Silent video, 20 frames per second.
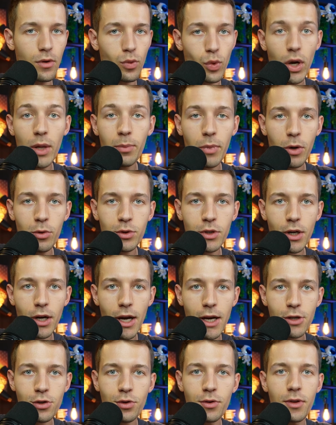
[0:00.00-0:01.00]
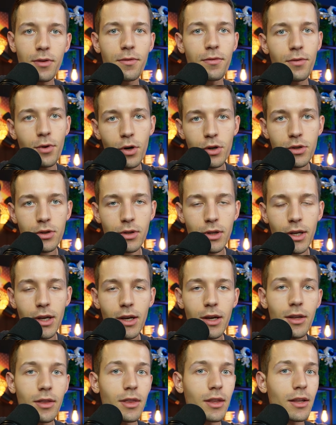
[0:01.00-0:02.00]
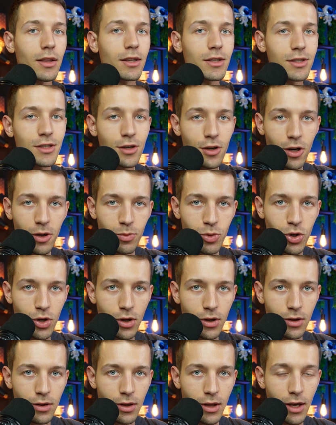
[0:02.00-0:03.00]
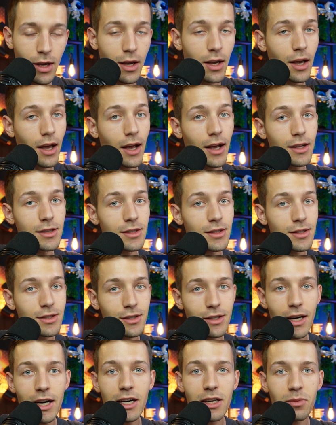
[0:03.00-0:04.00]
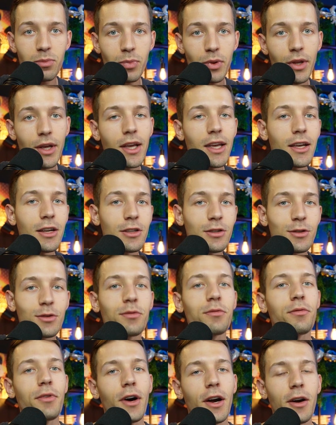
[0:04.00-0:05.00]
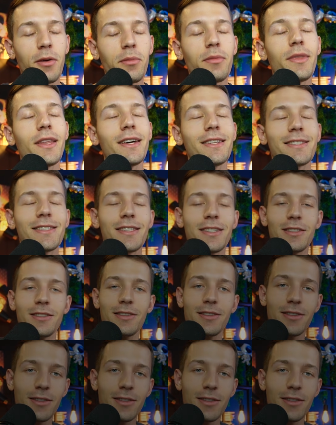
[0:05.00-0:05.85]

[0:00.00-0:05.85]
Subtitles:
Run bounty hash on the first link in the description and start playing to farm. That's it.